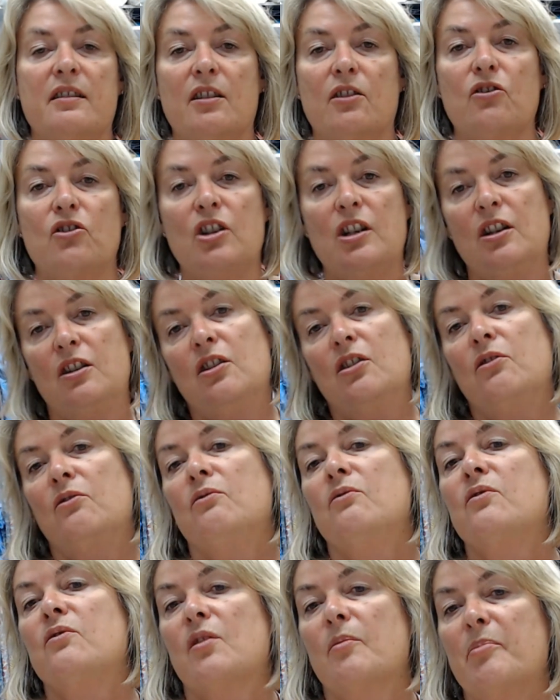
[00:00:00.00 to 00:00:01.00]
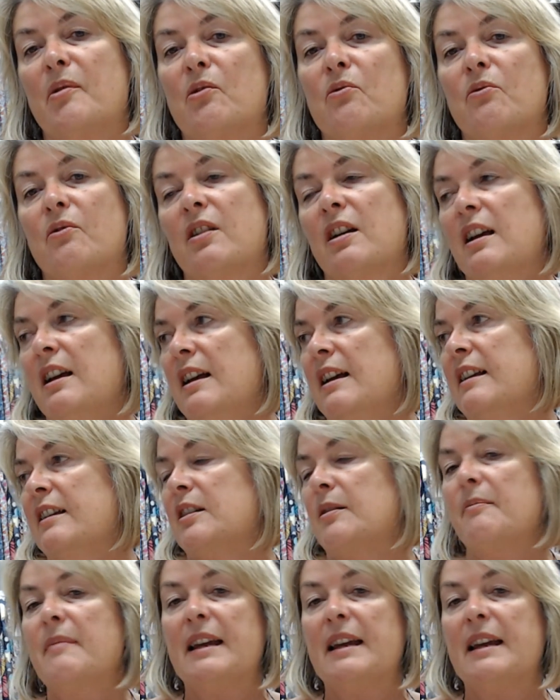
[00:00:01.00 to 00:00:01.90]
So she used the bulk to